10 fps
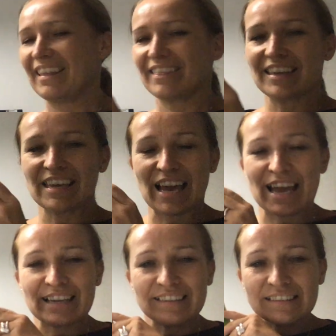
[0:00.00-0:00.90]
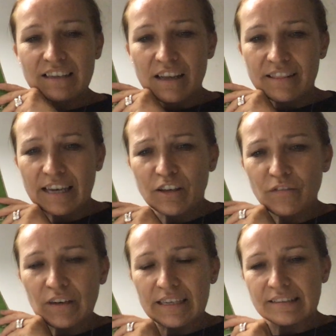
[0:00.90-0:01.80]
the end. Thank you
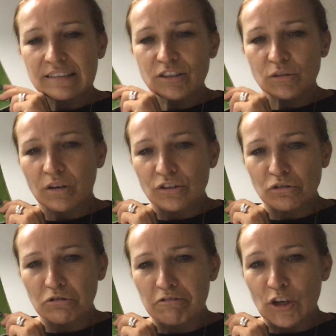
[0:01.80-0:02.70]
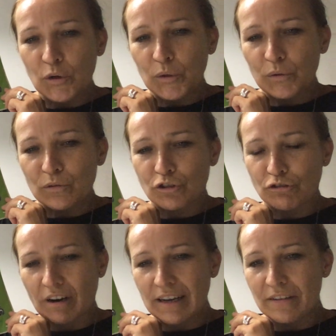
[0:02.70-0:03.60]
for listening to our story, Who's
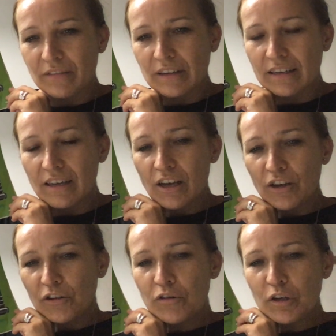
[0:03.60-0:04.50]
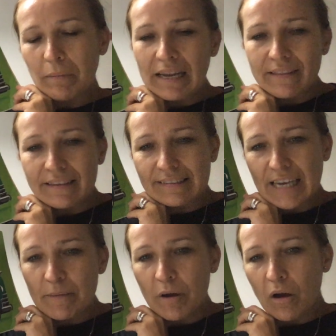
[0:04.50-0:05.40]
Driving? You could play this
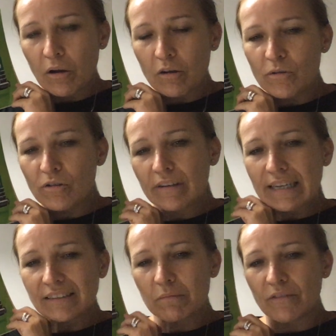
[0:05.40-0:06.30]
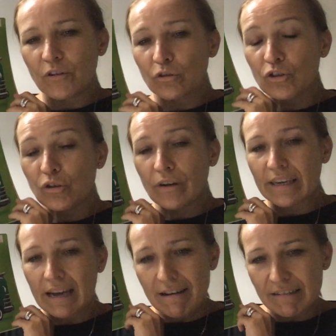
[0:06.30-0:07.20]
game at home. You could get some of your toy
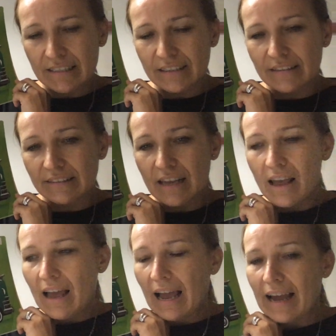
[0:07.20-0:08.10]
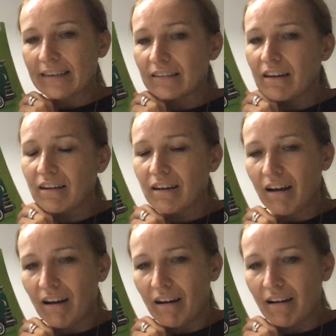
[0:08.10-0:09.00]
characters and a
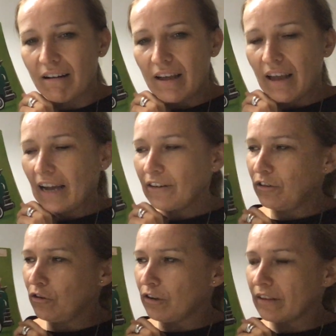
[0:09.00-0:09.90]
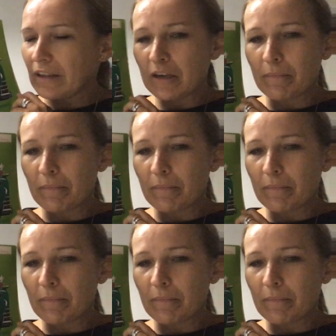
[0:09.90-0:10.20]
car, and you could think